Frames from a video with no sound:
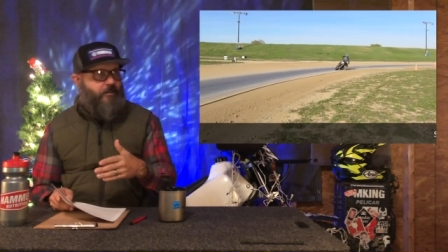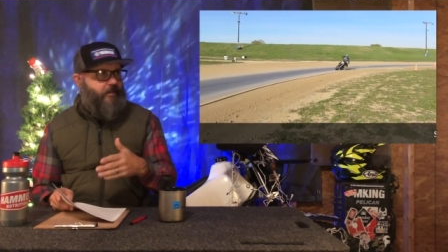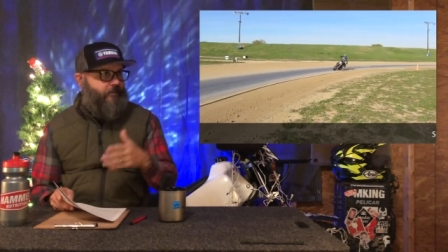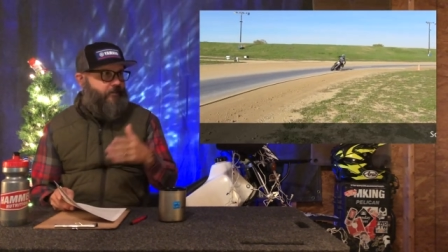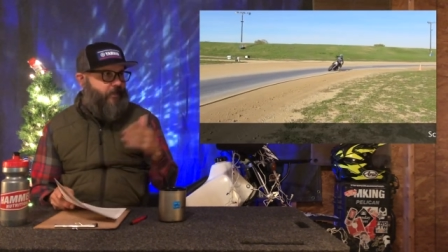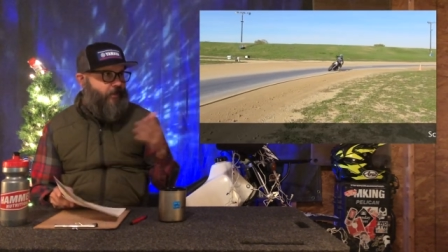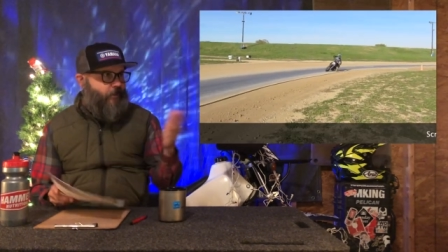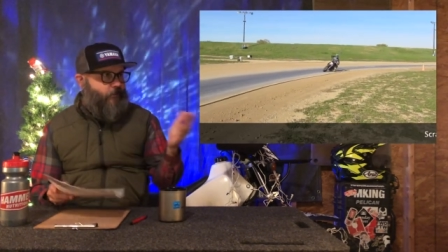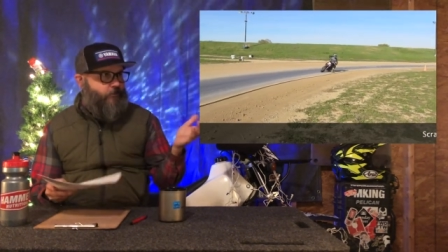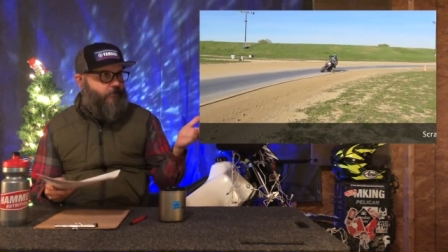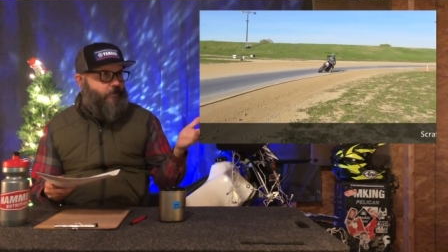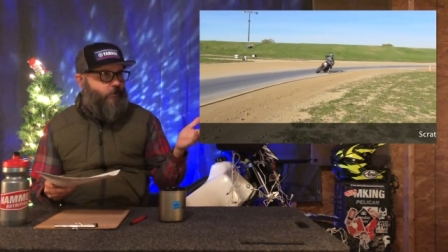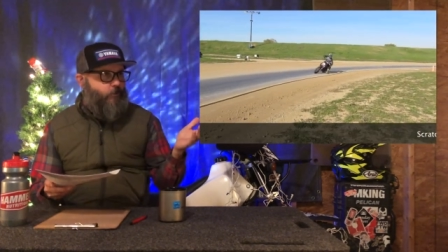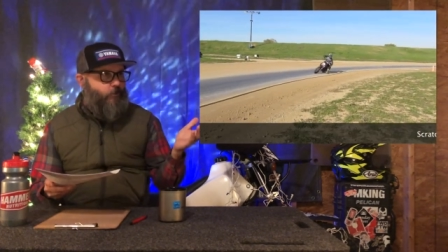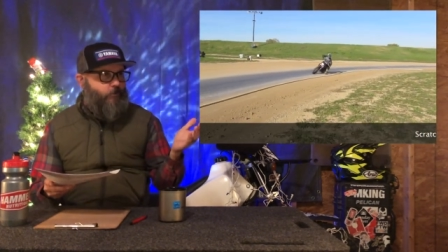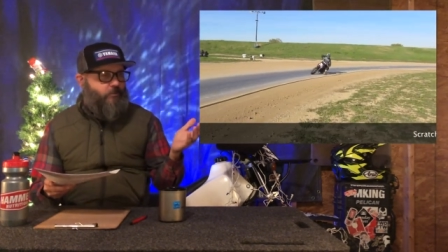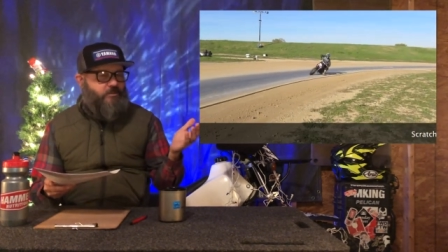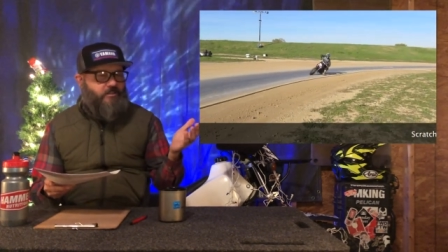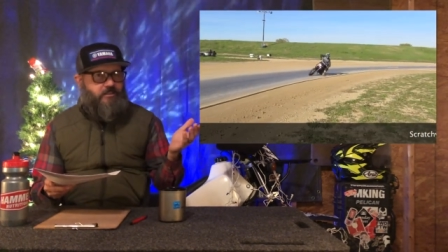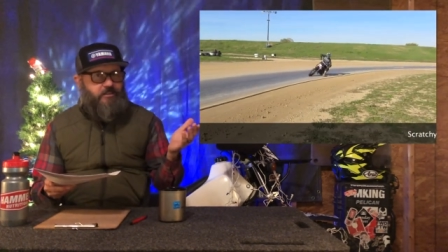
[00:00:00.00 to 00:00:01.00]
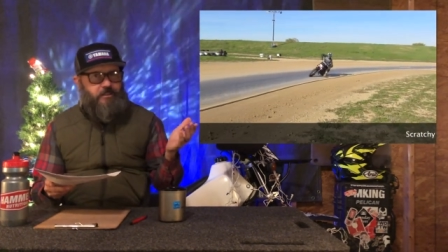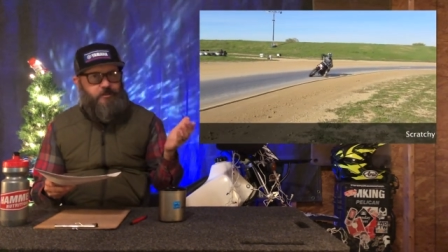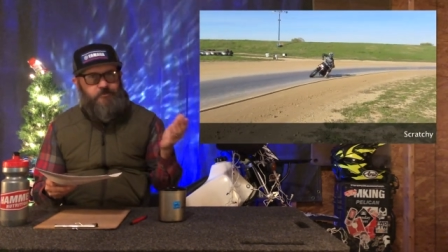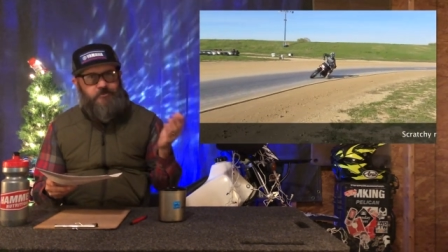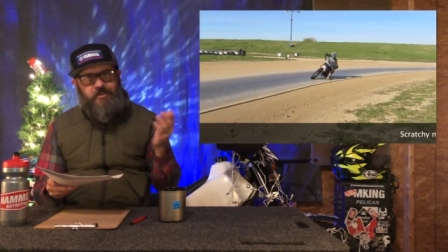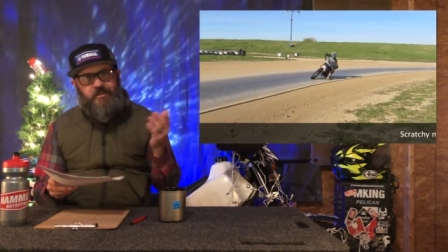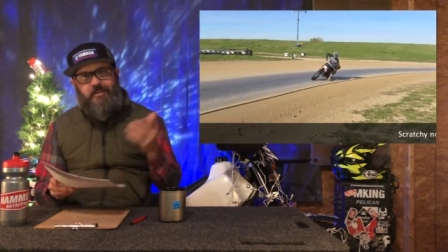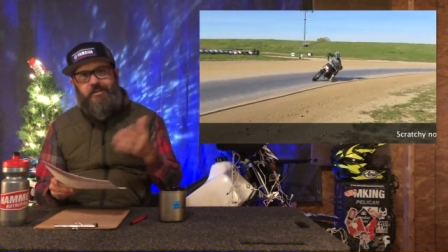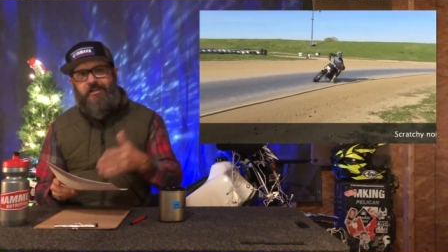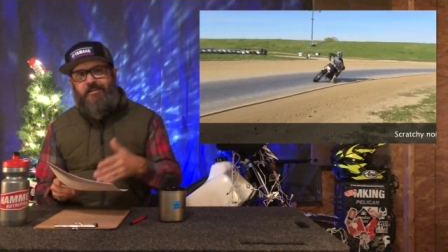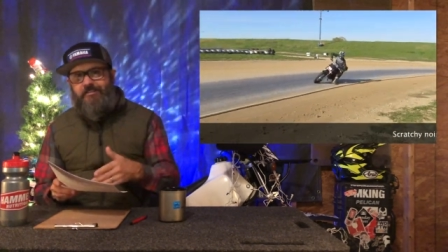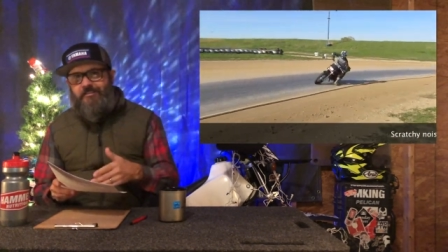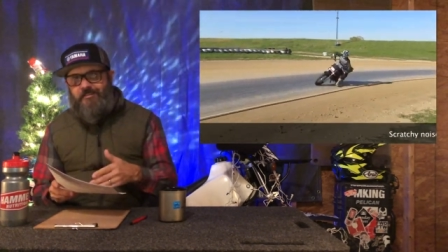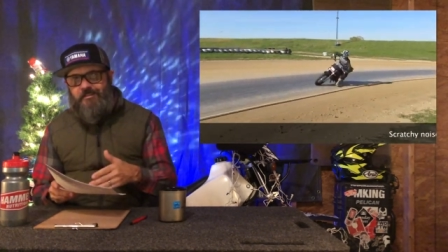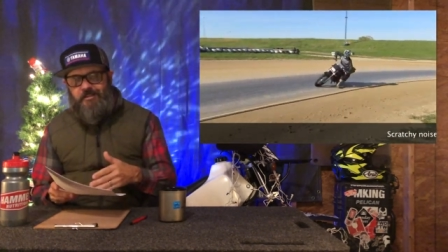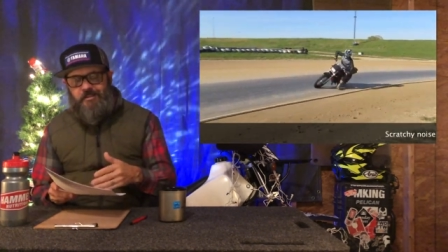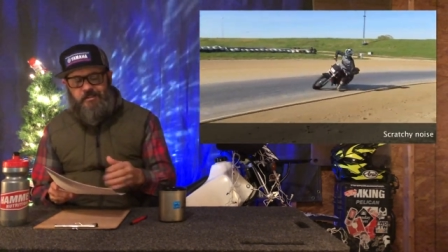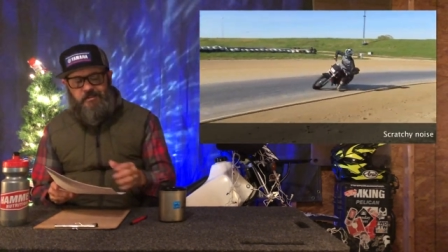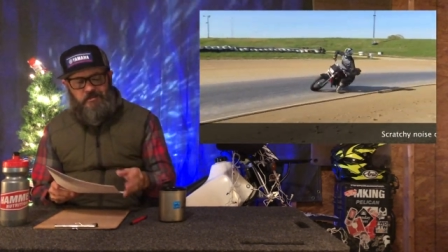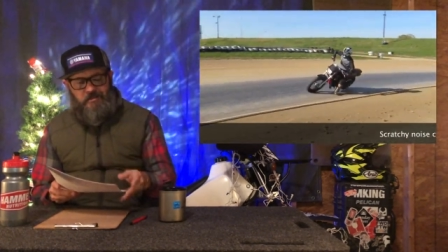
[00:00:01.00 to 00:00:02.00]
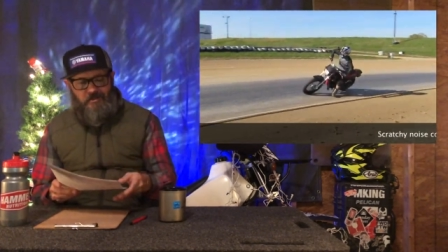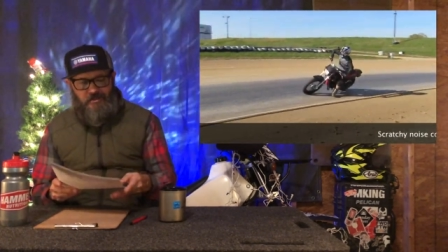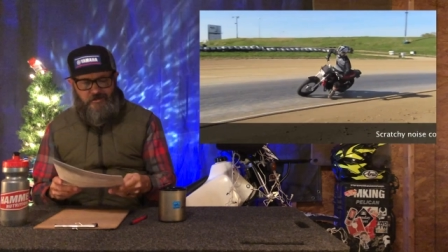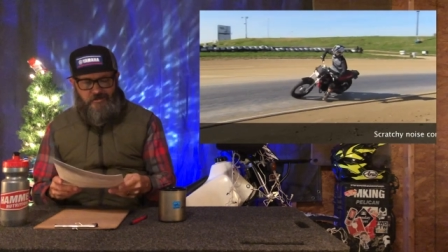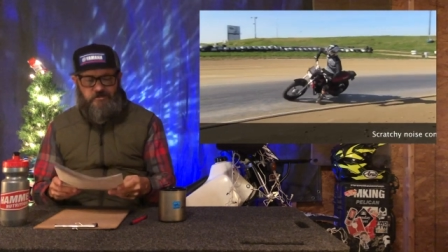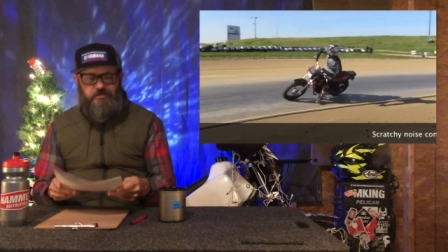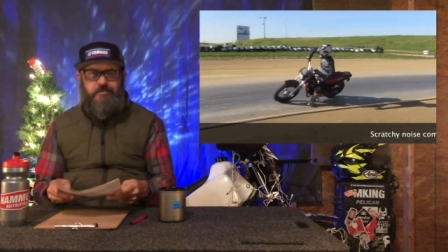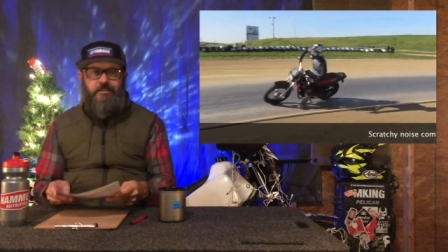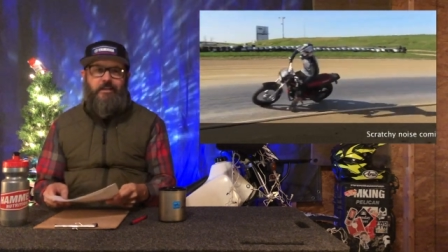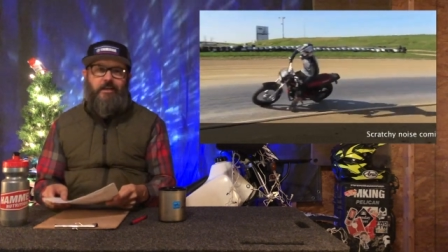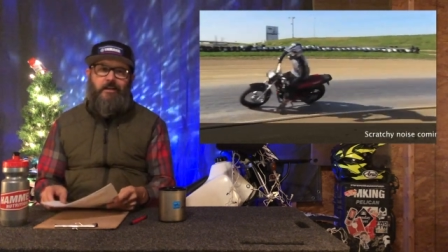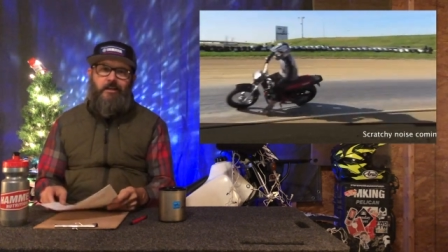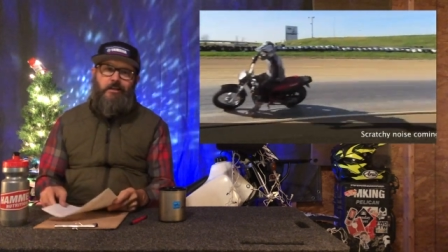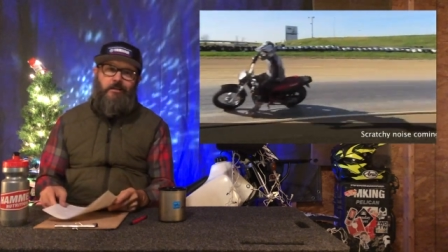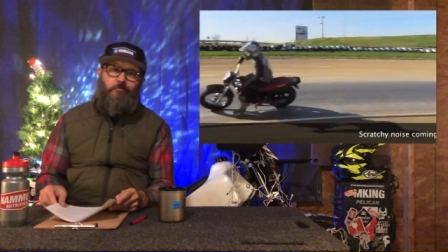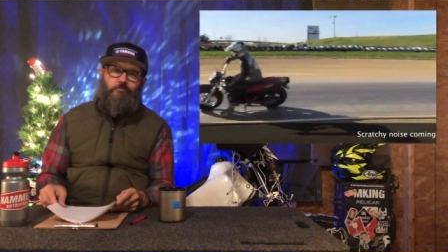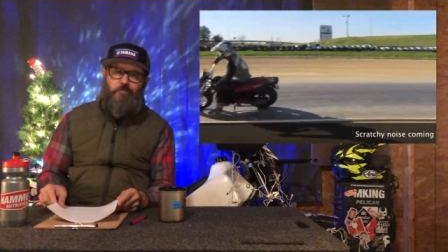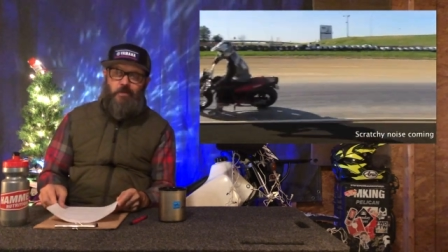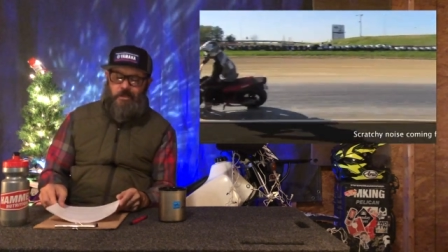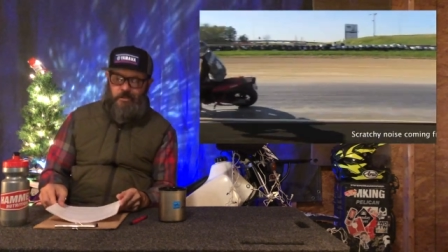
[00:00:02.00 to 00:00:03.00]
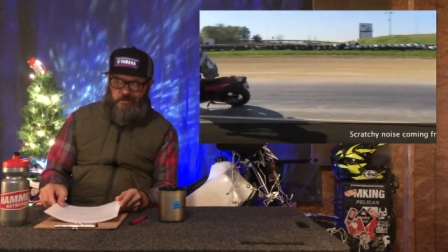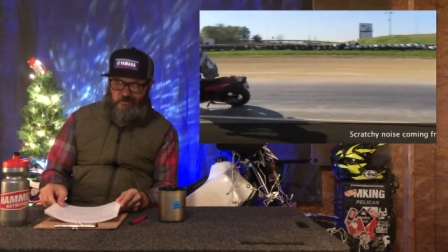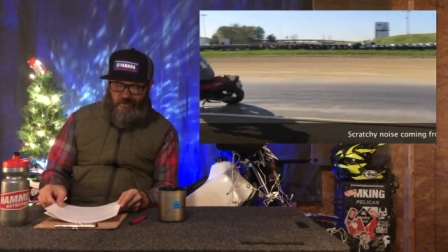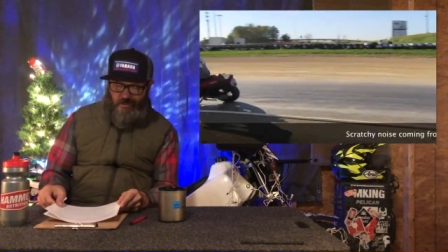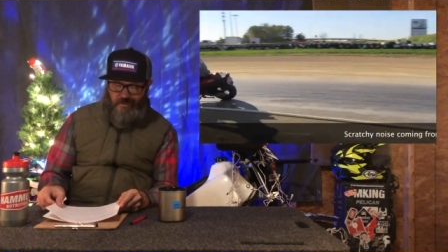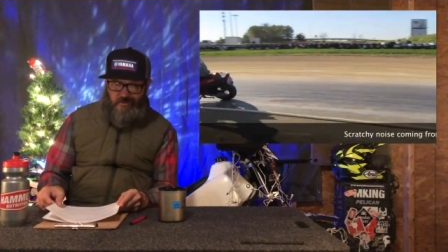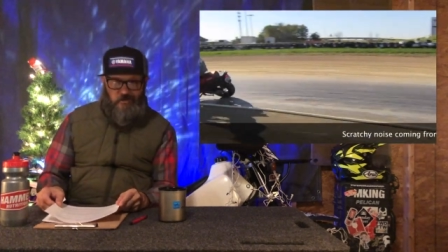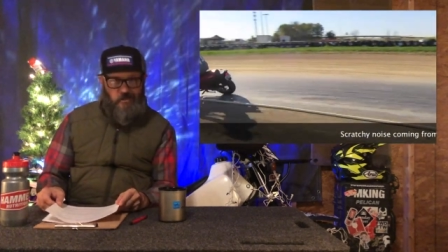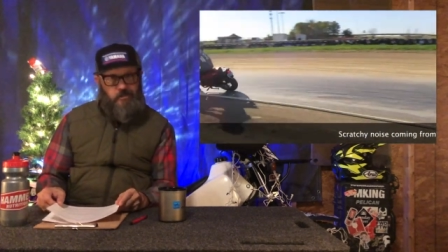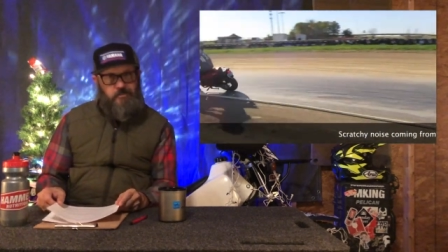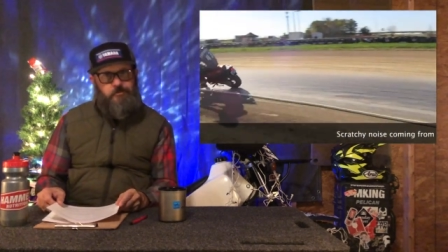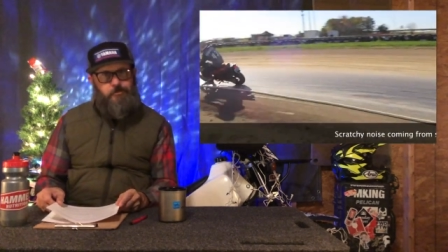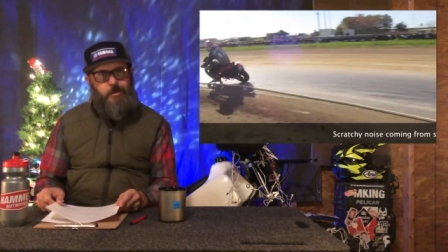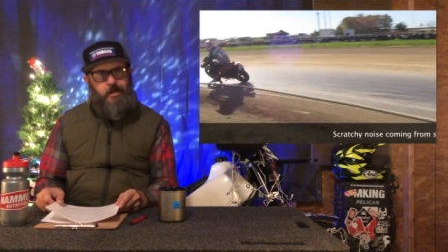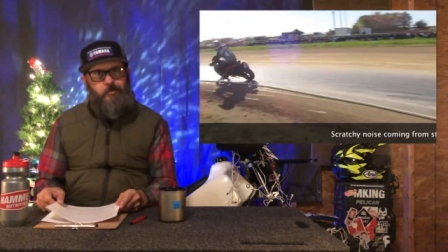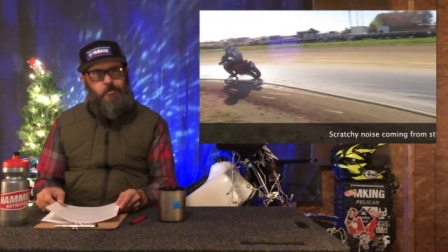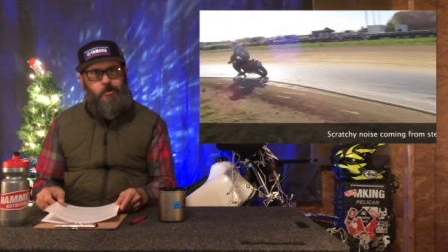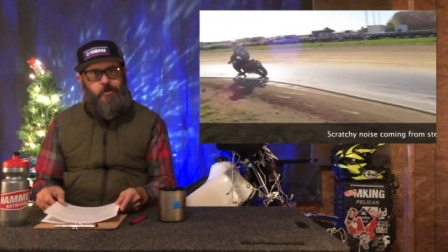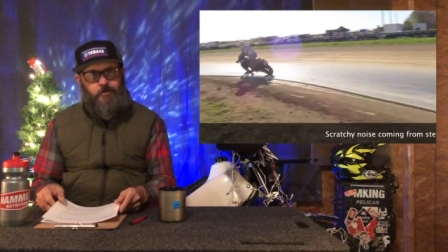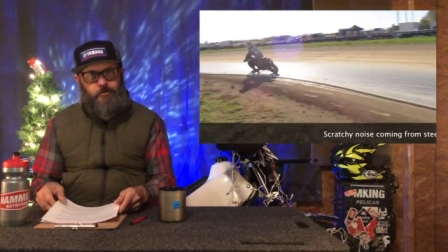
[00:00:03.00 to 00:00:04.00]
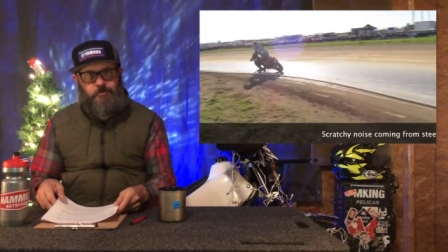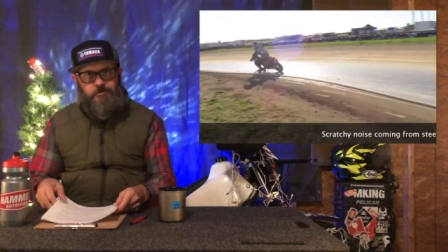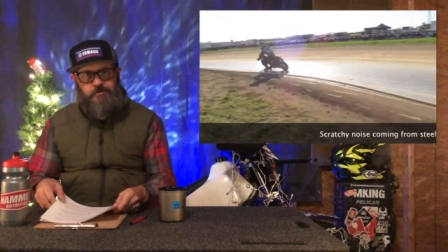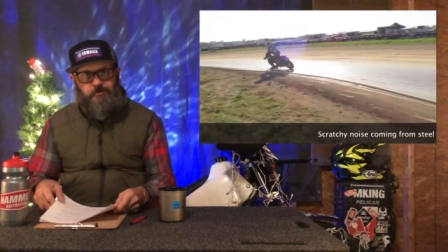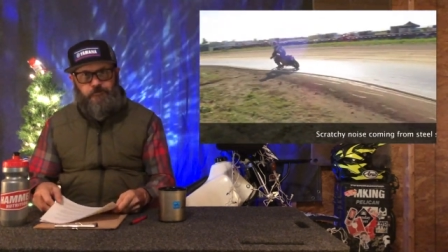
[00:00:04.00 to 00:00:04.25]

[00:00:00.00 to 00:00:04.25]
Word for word: and now with the whole teed up thing and seeing this, yeah, I lost my marbles a